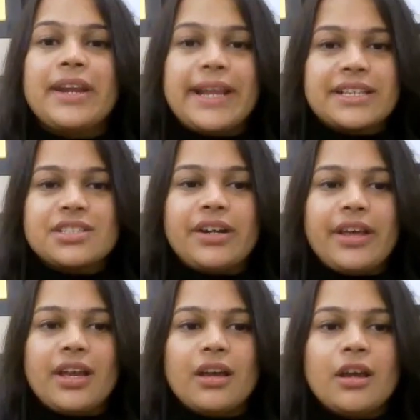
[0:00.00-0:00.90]
next
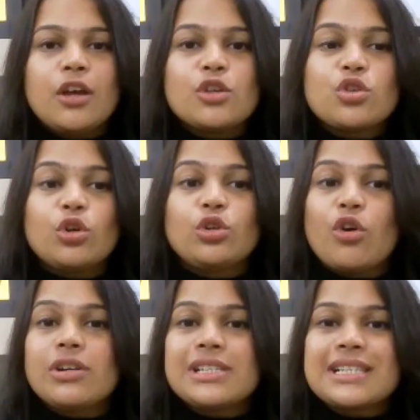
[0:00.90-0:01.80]
day. So
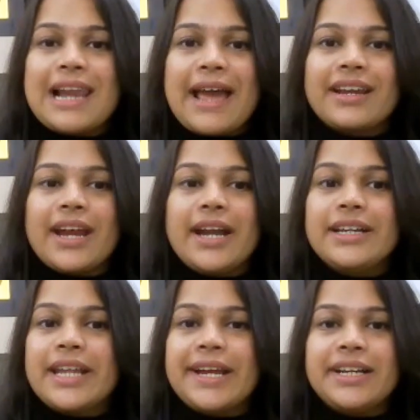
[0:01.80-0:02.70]
don't slack
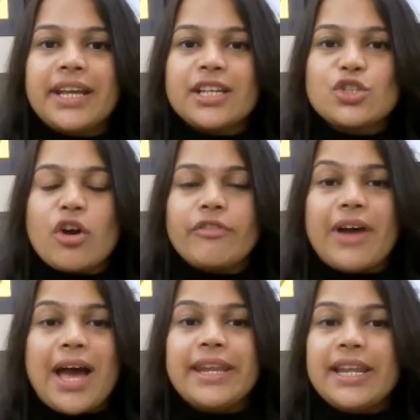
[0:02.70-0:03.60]
and take days off
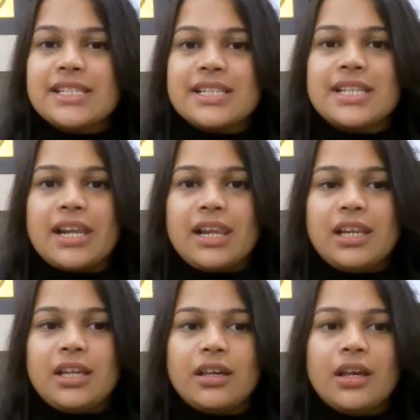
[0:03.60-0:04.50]

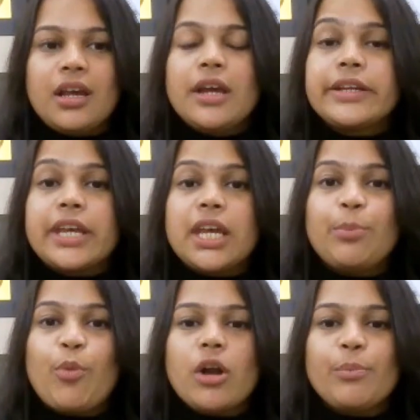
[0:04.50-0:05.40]
unnecessarily.
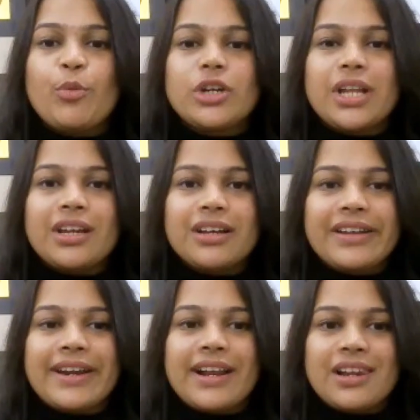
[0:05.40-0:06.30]
Keep on putting
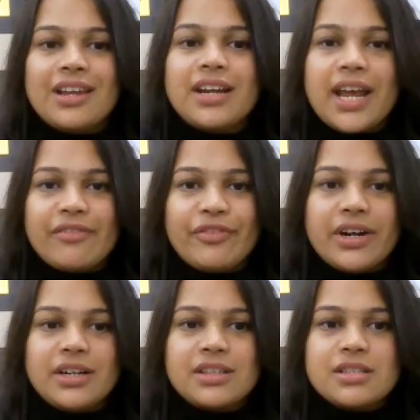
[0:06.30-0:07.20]
regular
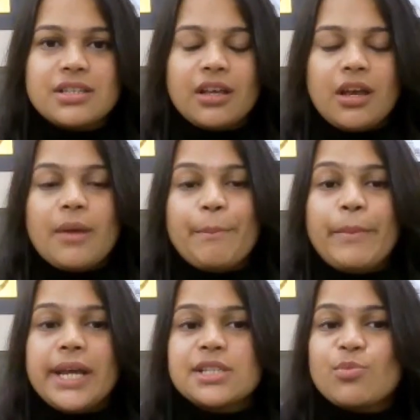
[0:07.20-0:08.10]
efforts.
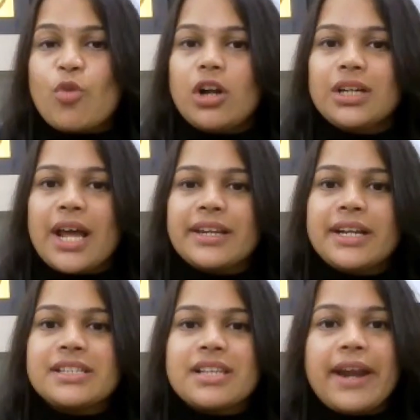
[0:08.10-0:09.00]
Make small
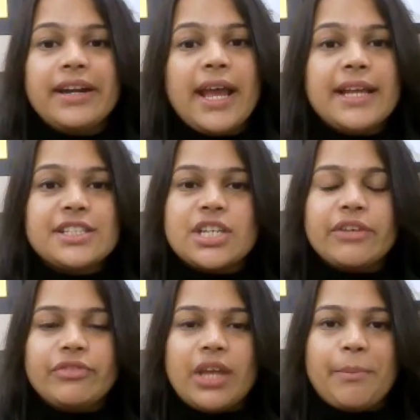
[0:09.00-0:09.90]
targets and
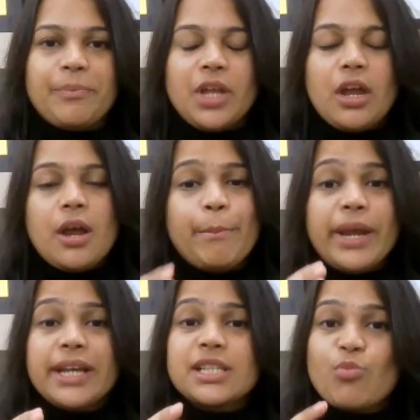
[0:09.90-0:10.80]
achieve them.
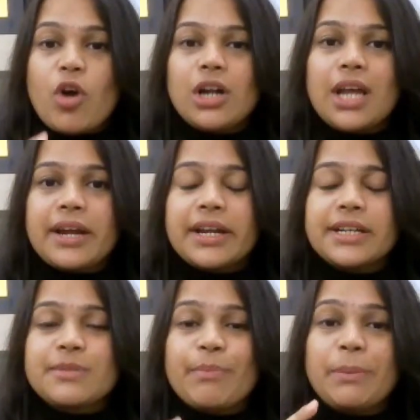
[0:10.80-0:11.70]
Make small
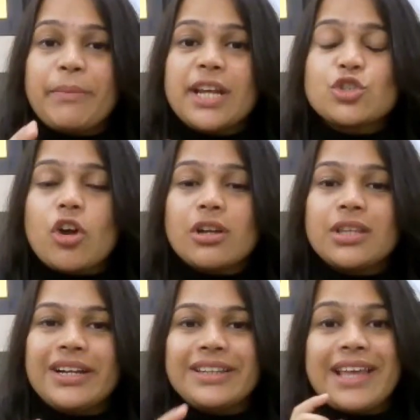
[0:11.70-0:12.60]
targets but make sure
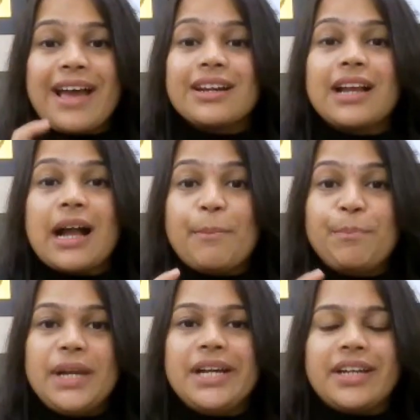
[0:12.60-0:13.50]
that they are
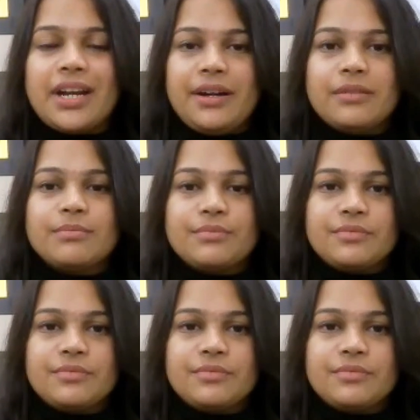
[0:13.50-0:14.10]
completed.